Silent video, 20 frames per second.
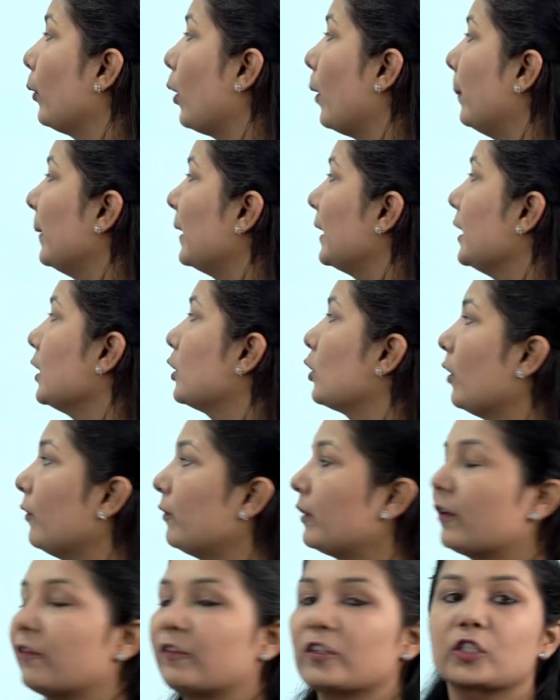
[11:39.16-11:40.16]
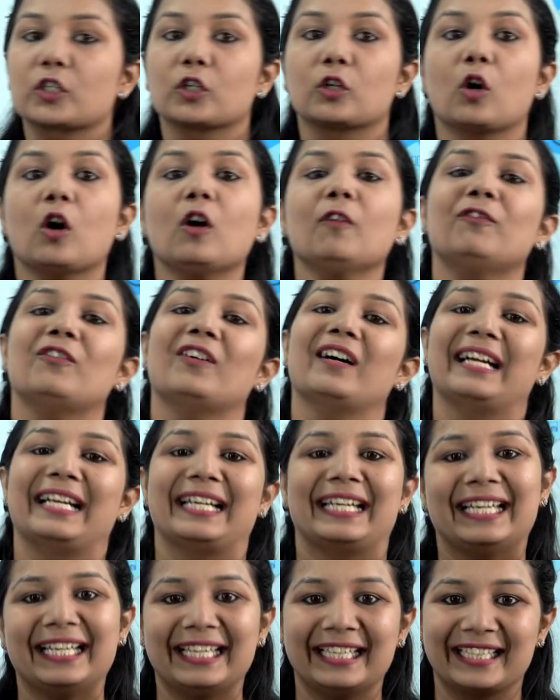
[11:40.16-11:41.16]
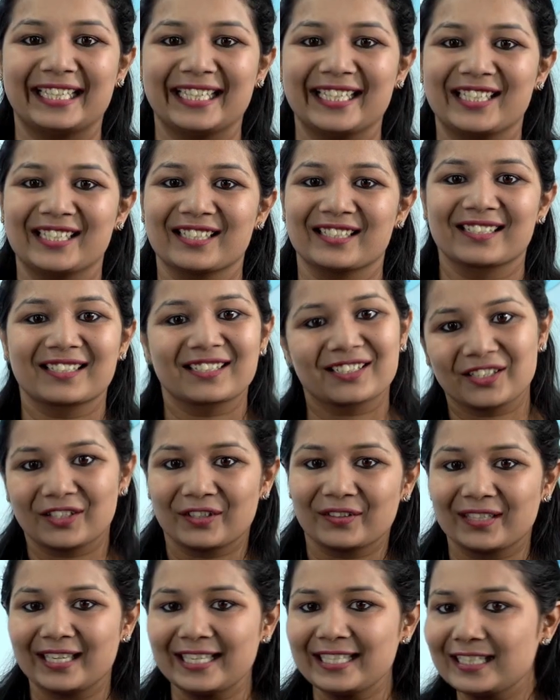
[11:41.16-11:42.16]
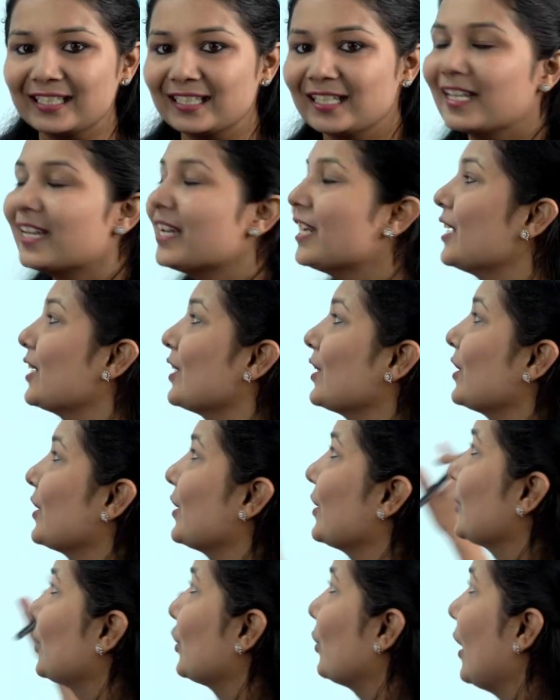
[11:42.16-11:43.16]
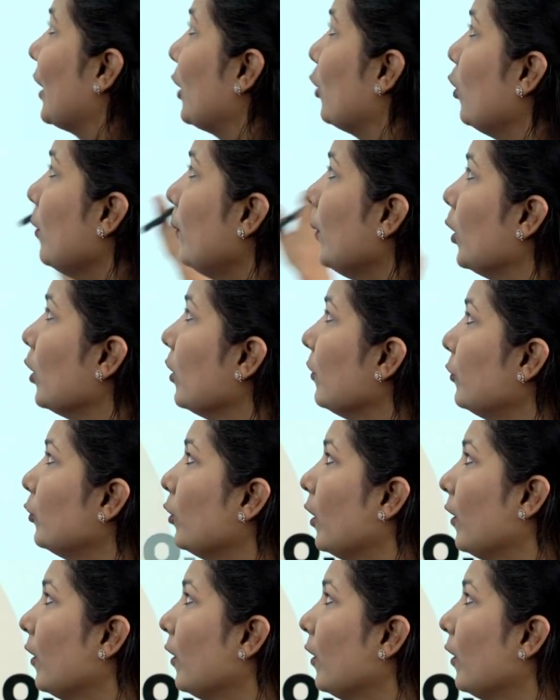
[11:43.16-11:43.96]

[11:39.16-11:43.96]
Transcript: properties of division of integers, right? So I hope all of you